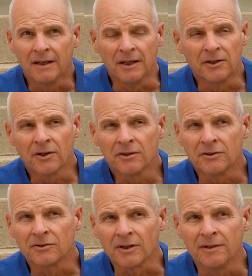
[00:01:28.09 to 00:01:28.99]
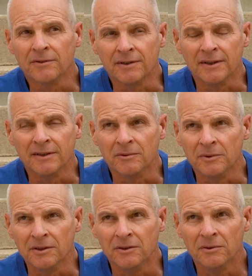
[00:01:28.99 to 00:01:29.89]
encourages everything that
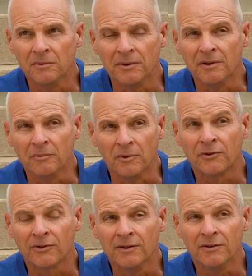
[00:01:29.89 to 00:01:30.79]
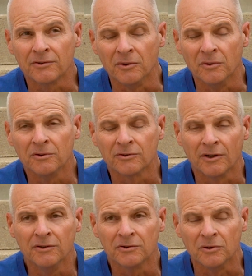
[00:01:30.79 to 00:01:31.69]
we do with, with Sunday school, and
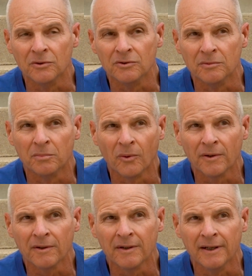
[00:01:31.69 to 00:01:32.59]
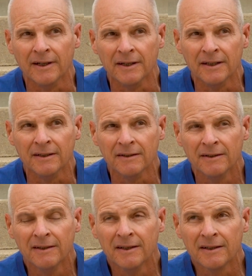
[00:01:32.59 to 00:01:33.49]
Sunday school is important, and he
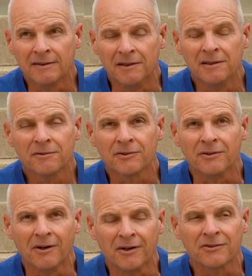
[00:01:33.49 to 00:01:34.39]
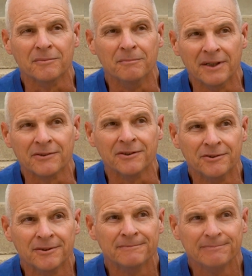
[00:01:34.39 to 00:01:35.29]
delivers an awesome
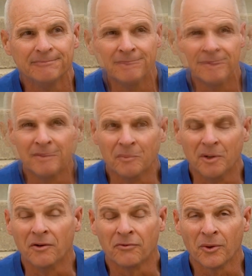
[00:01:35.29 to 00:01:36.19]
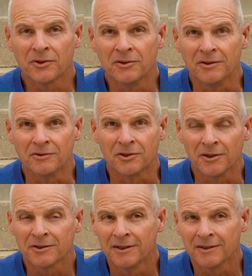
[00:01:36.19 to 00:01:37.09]
message. We're a fortunate
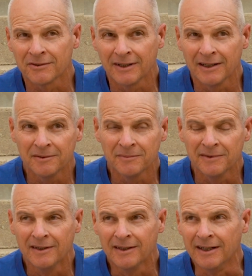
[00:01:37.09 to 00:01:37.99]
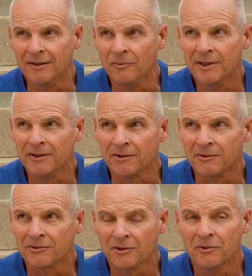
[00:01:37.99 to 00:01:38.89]
church here at Salem and we
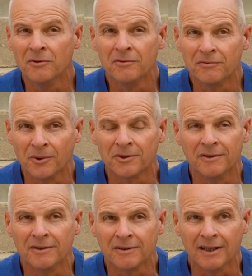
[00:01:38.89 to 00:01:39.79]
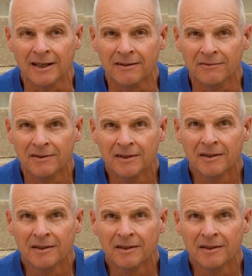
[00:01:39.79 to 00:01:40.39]
are so fortunate to have